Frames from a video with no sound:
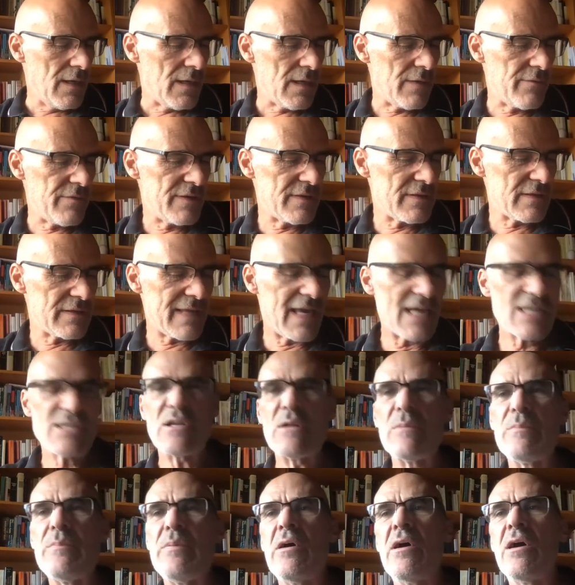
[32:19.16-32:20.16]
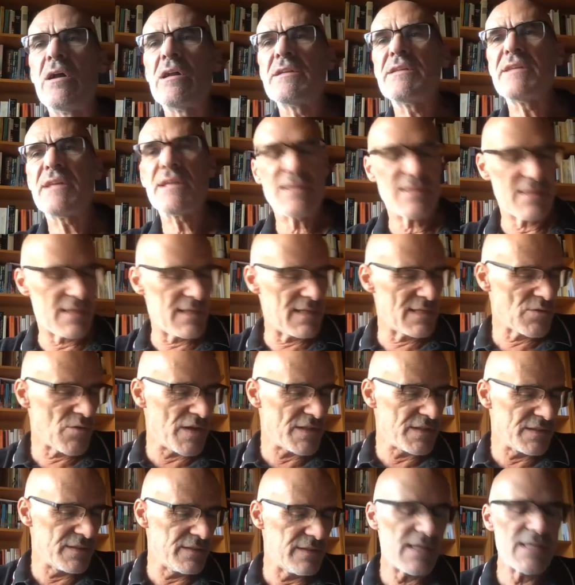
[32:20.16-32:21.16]
of international politics, is
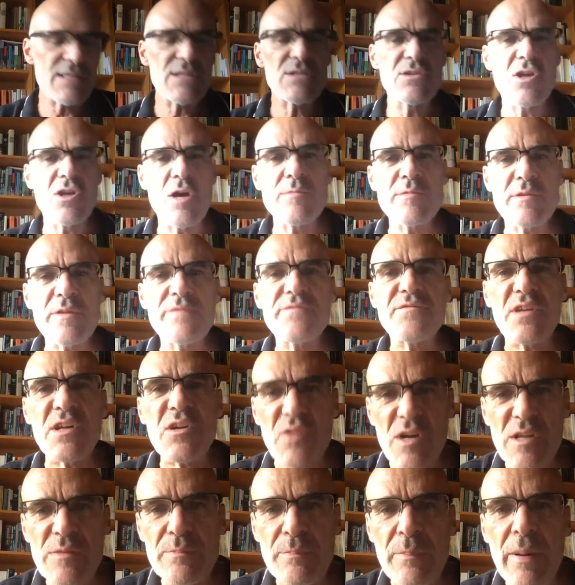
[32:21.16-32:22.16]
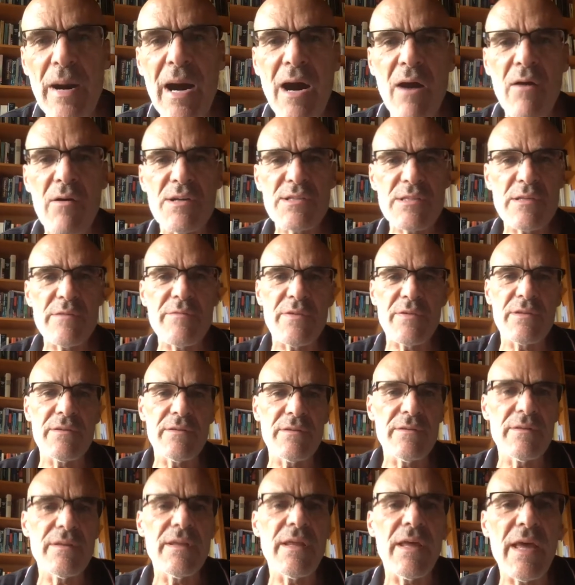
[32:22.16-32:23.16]
written in terms of the great powers of
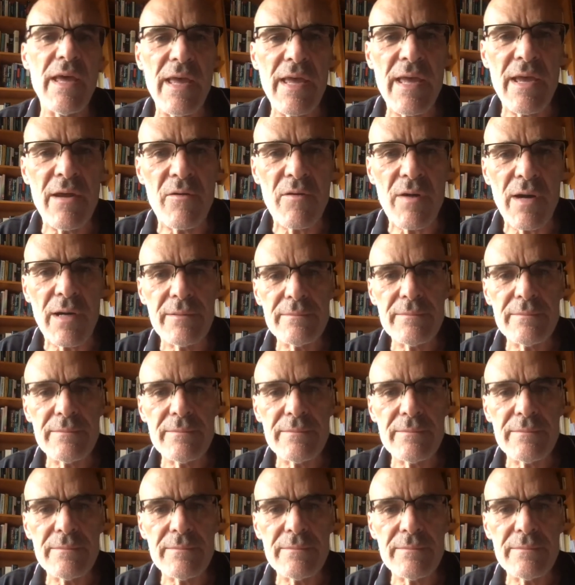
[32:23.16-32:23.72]
an era.